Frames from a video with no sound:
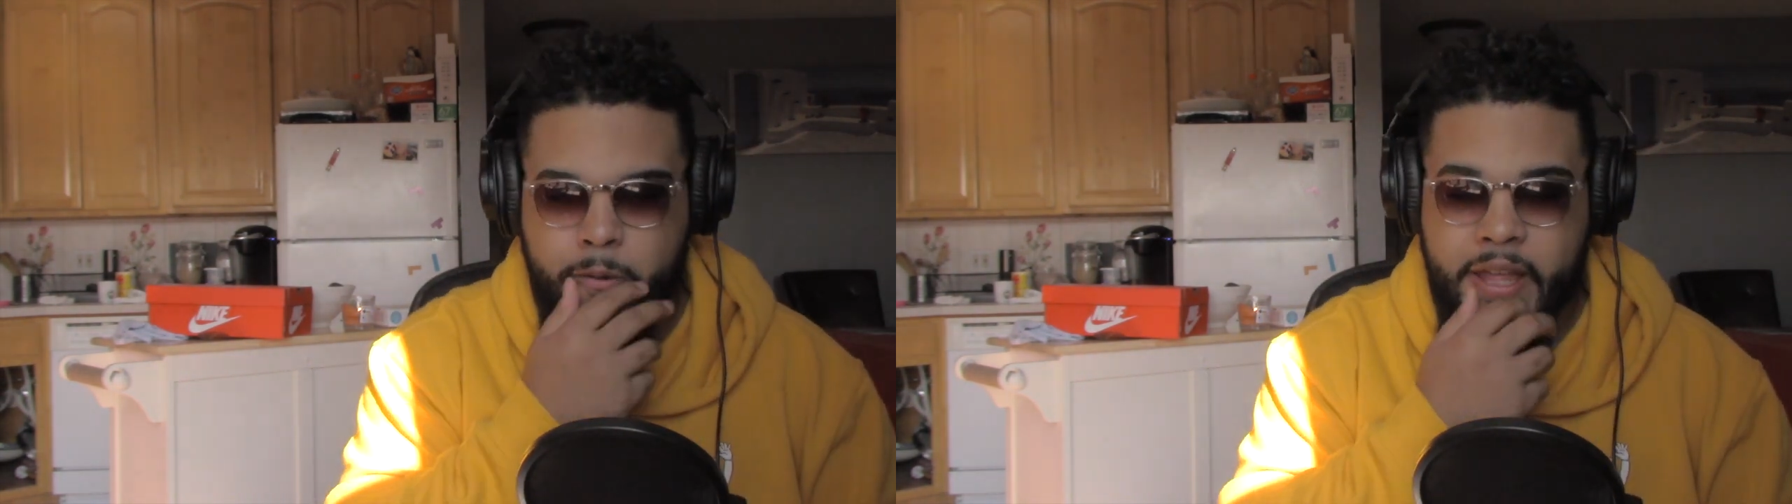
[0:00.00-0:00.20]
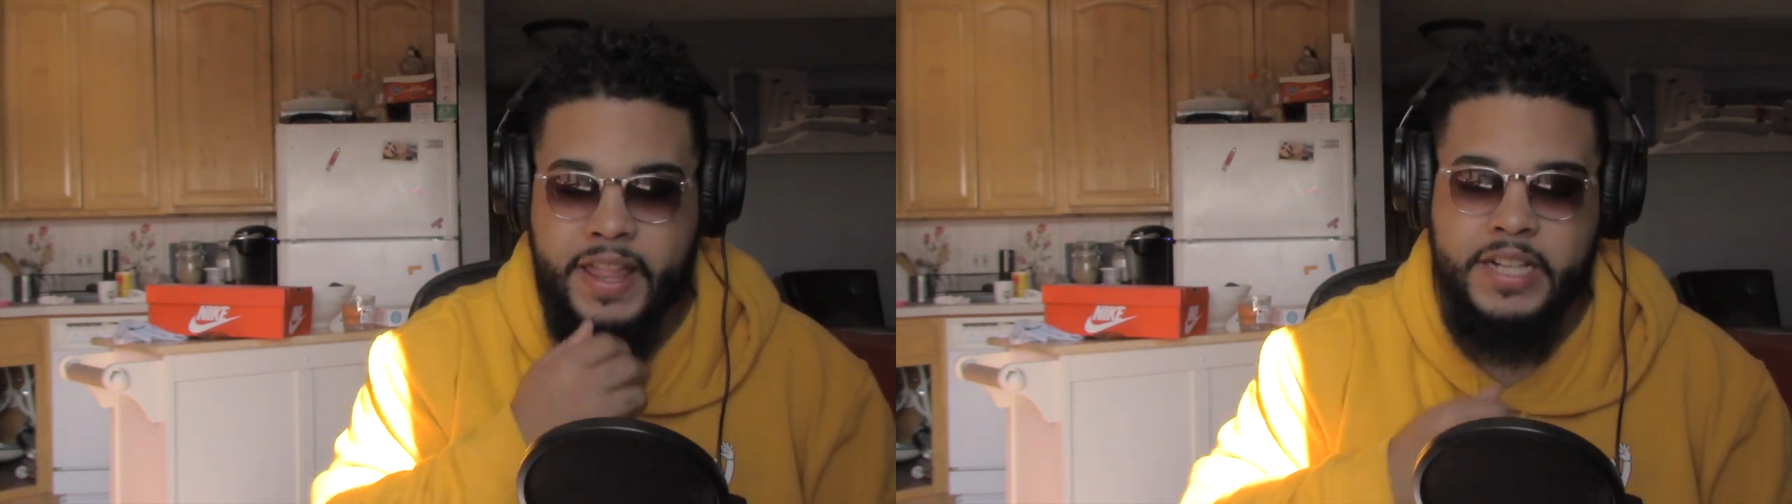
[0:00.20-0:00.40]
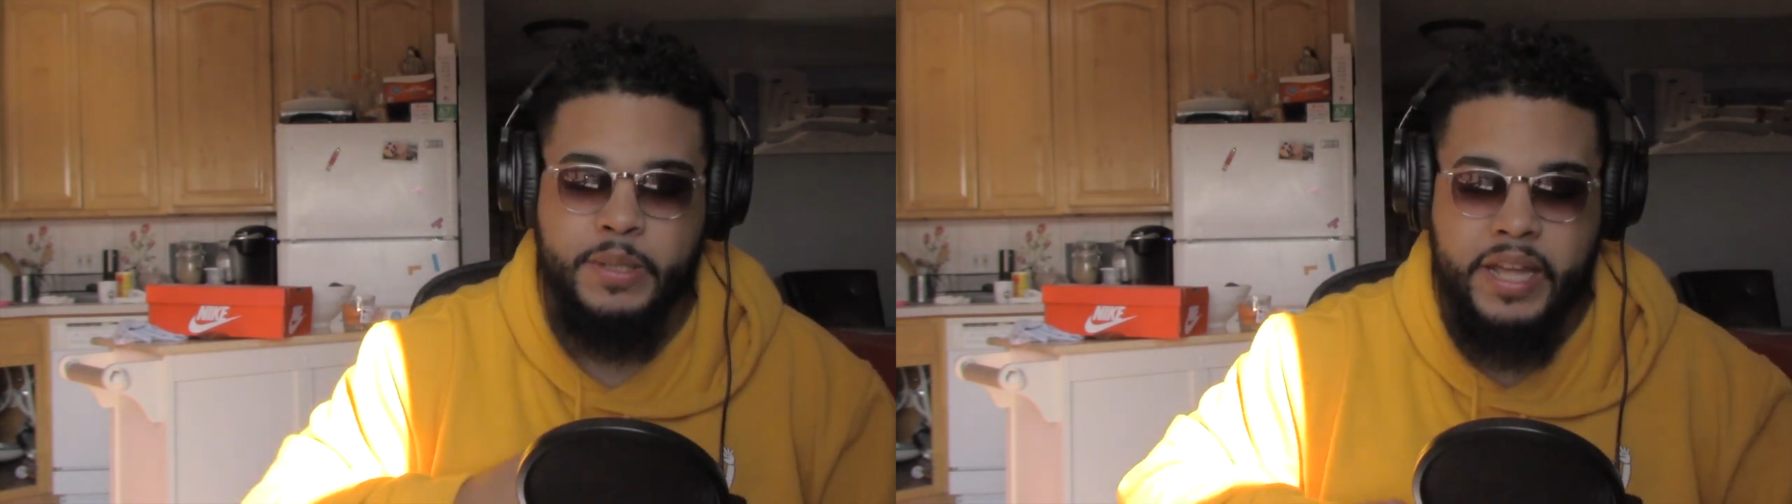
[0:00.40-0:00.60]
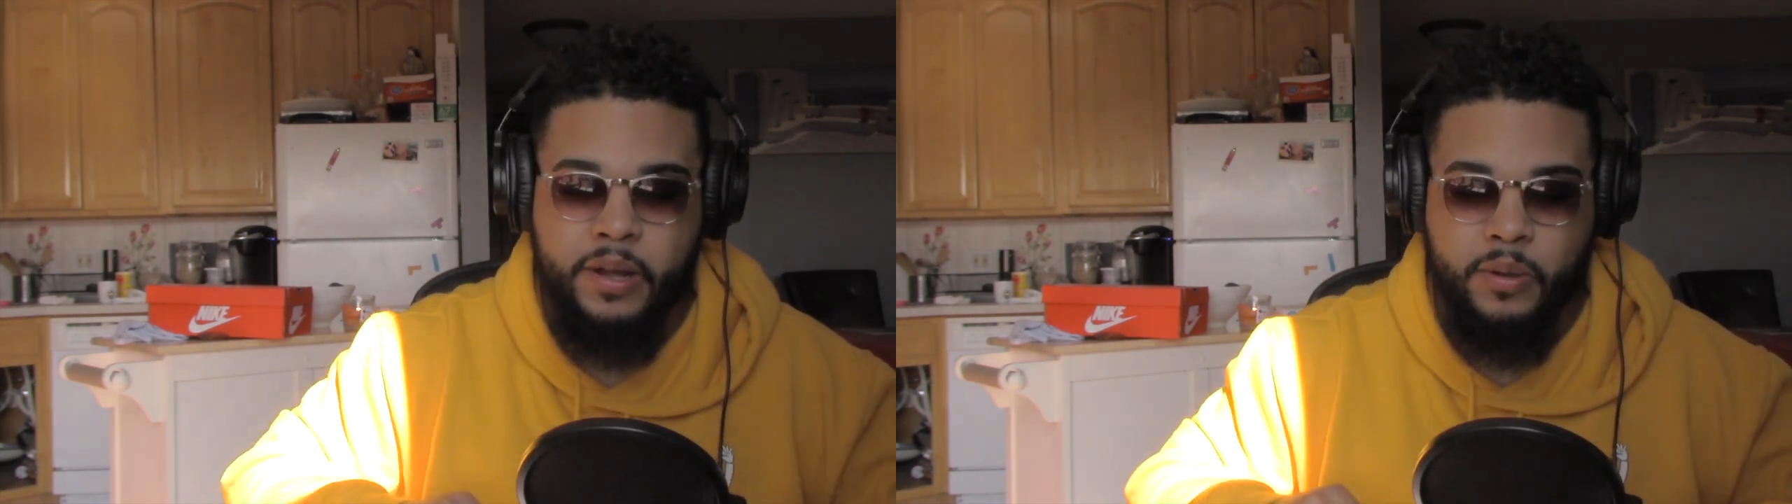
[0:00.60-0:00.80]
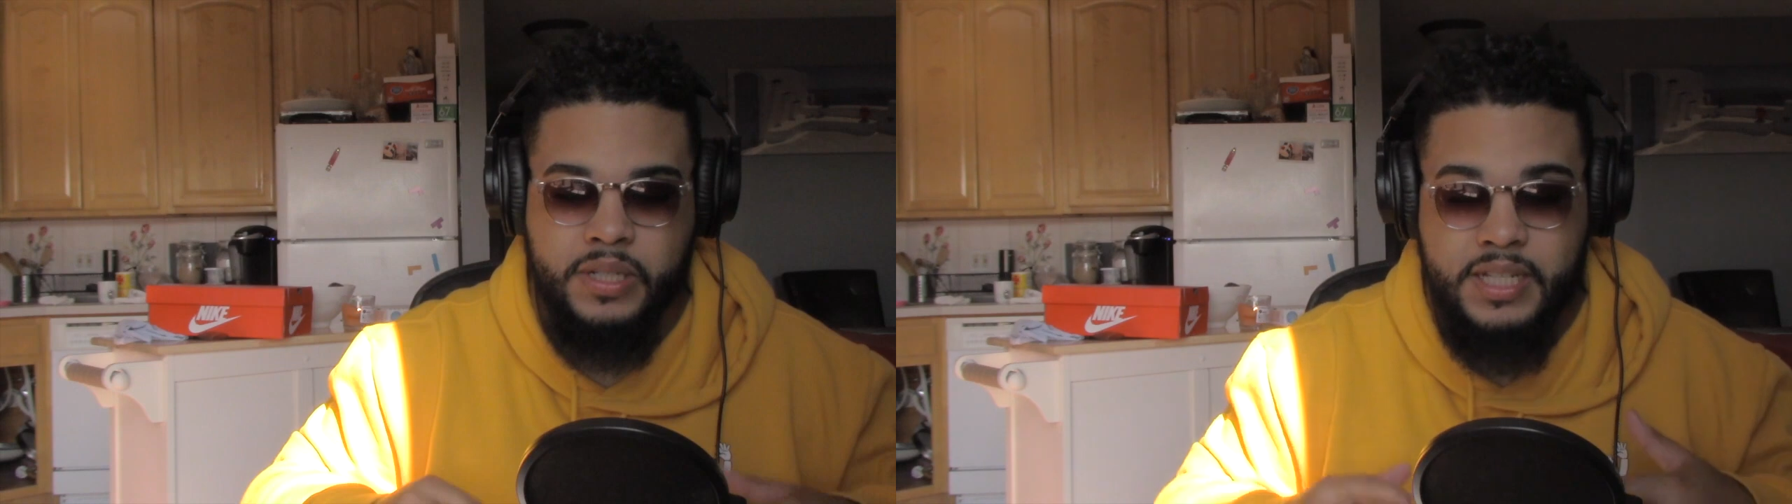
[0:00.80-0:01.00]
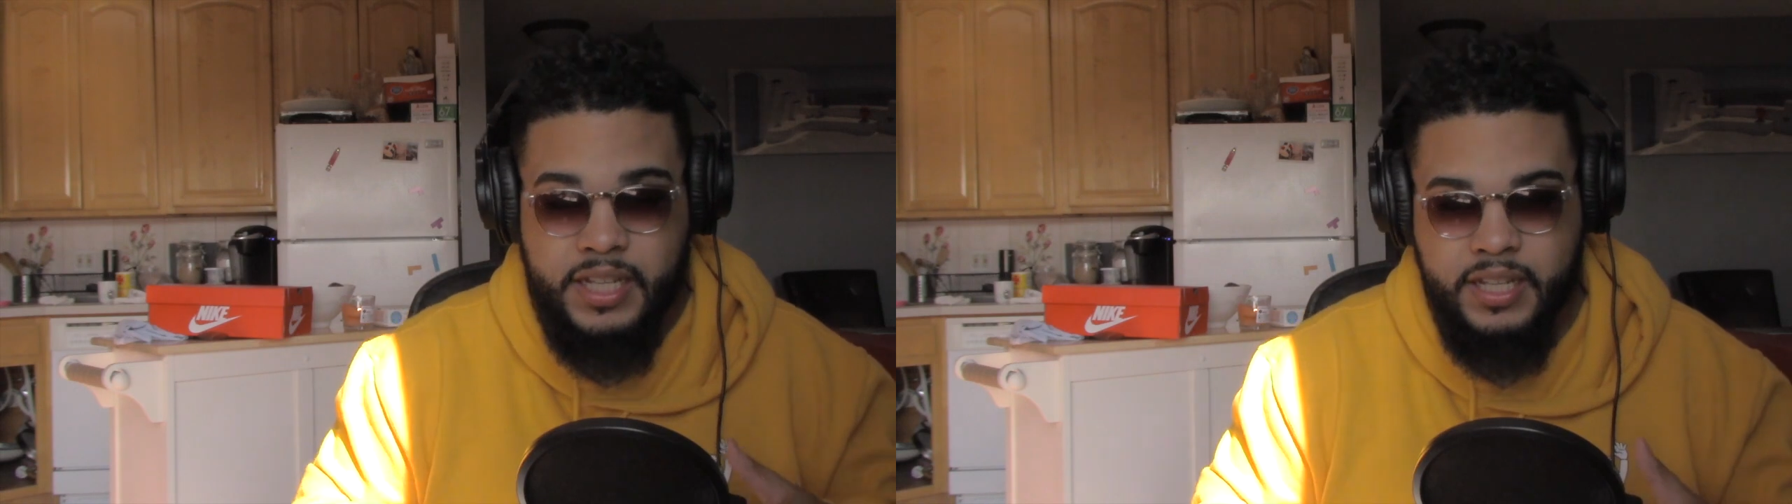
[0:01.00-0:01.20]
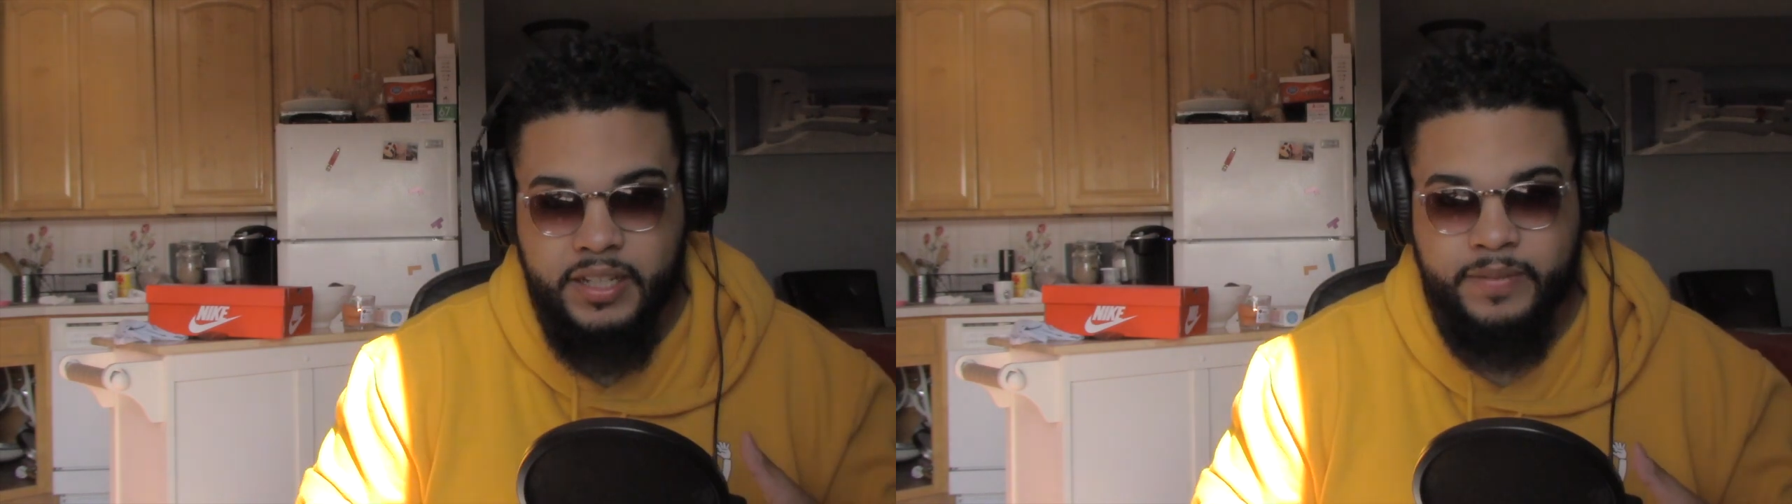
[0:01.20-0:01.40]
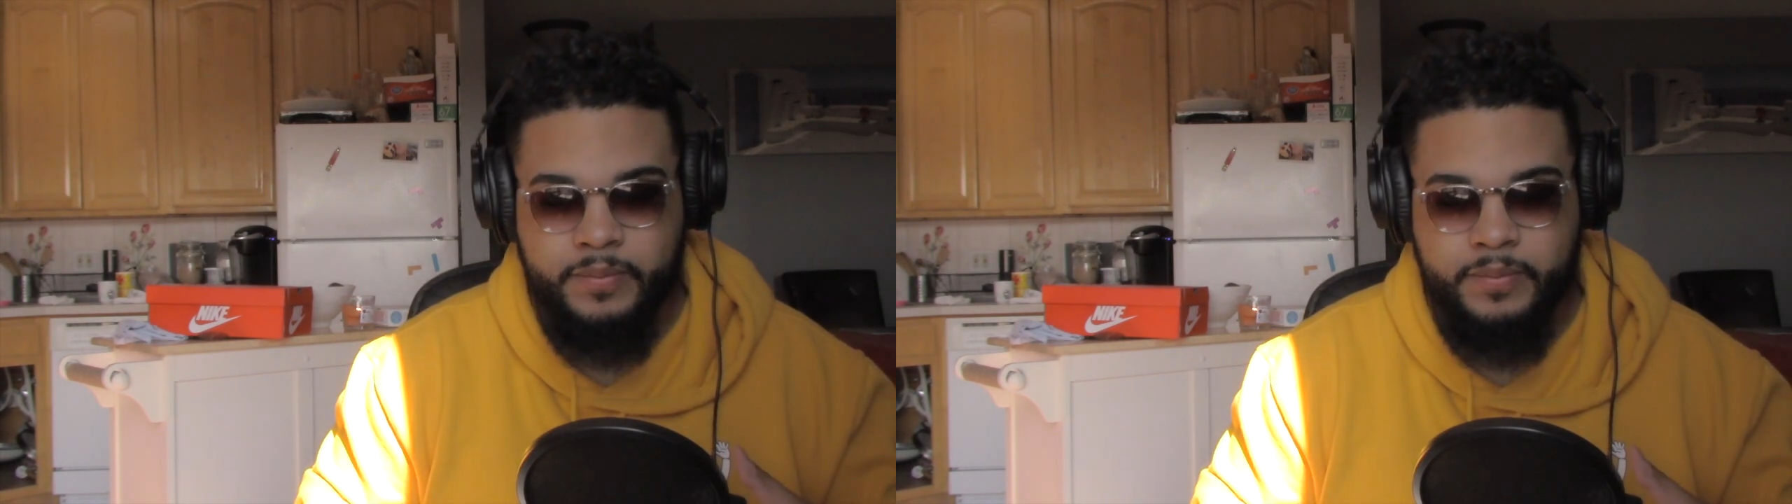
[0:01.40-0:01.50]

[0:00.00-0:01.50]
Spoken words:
and that's that whole scene